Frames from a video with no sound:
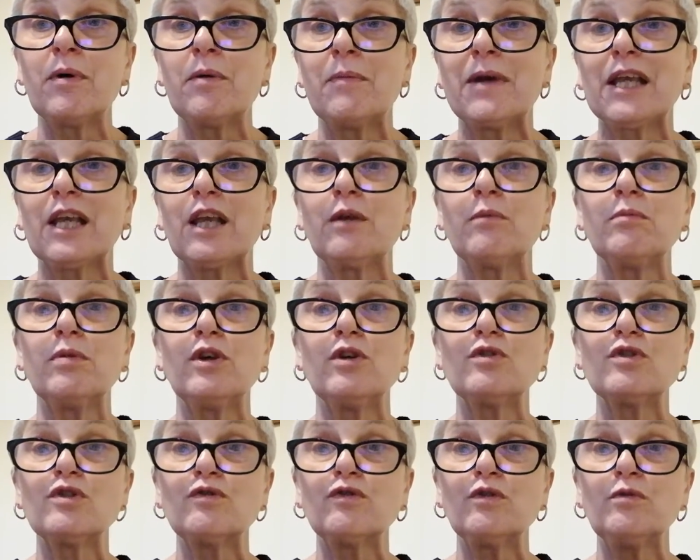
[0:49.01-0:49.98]
making
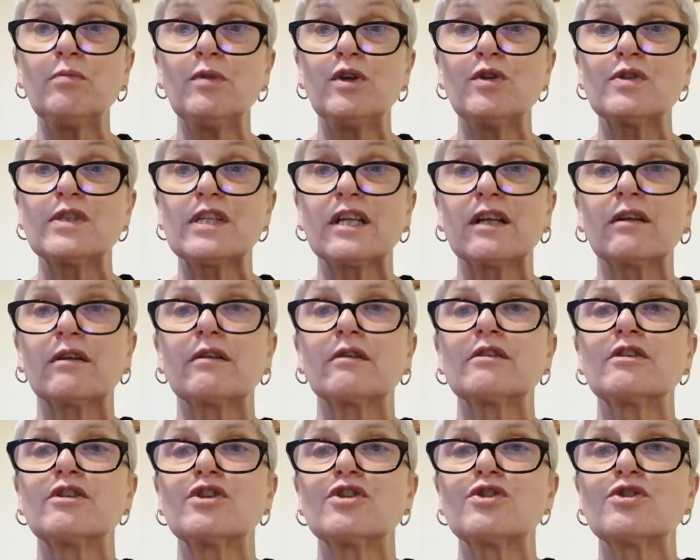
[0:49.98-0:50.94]
beautiful music
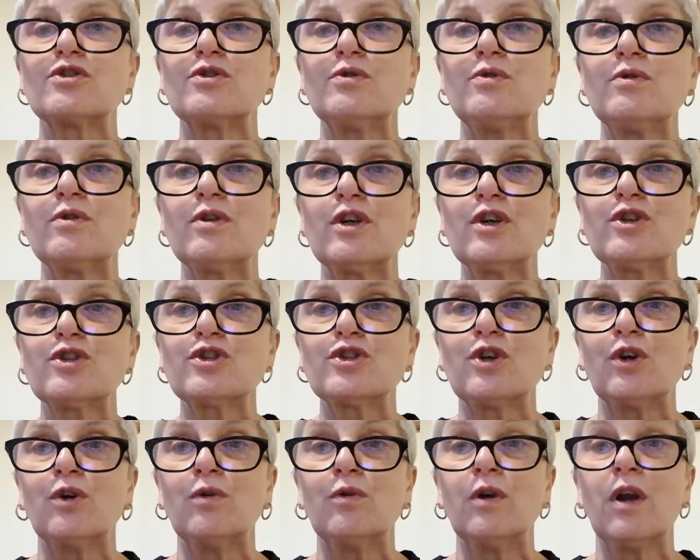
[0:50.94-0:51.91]
to soothe her
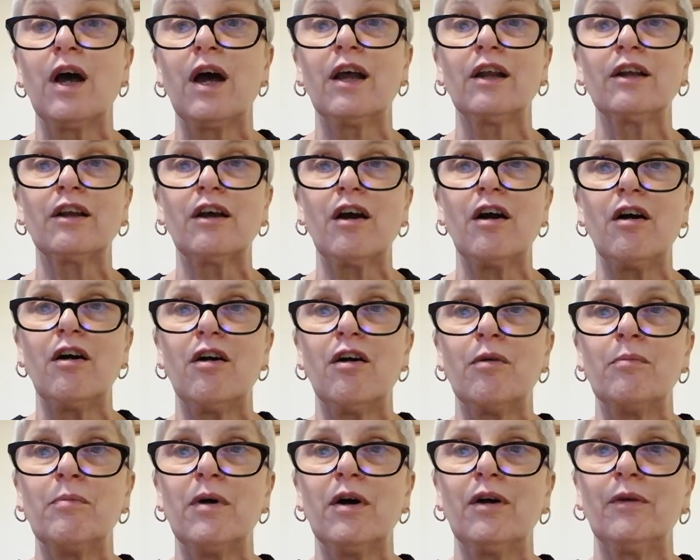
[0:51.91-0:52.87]
soul and
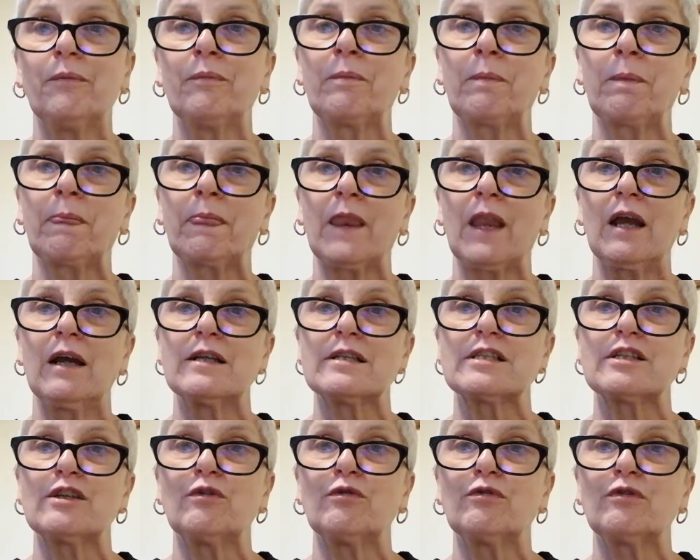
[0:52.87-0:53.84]
calm
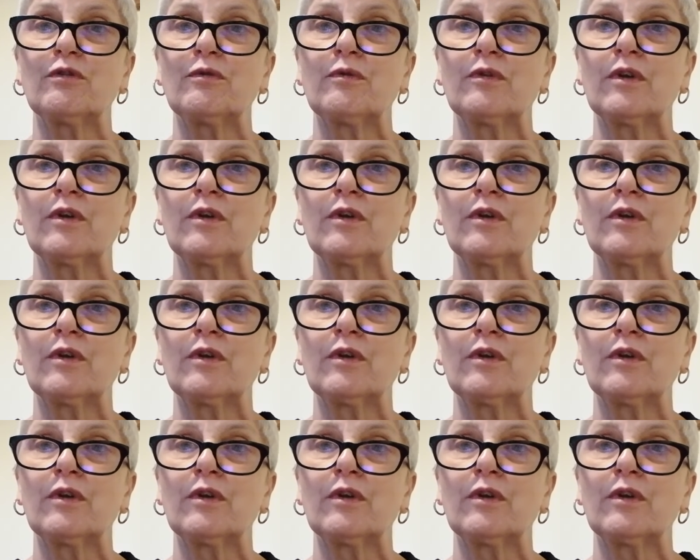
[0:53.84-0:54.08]
herself.